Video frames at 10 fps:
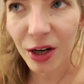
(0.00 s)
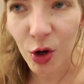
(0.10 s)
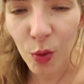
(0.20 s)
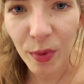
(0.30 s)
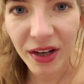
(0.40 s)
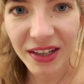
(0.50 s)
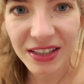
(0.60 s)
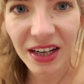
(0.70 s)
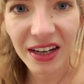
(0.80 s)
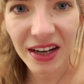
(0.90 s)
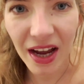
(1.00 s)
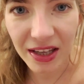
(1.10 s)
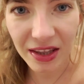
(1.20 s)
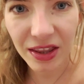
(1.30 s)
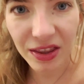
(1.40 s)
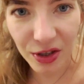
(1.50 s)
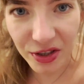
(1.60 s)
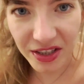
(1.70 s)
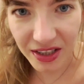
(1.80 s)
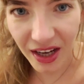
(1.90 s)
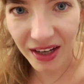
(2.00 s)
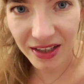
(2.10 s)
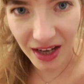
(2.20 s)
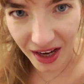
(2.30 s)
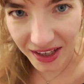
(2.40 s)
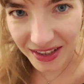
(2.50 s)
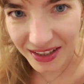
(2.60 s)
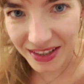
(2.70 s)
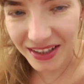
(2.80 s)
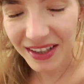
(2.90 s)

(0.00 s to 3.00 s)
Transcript: are open until 9:30 at night?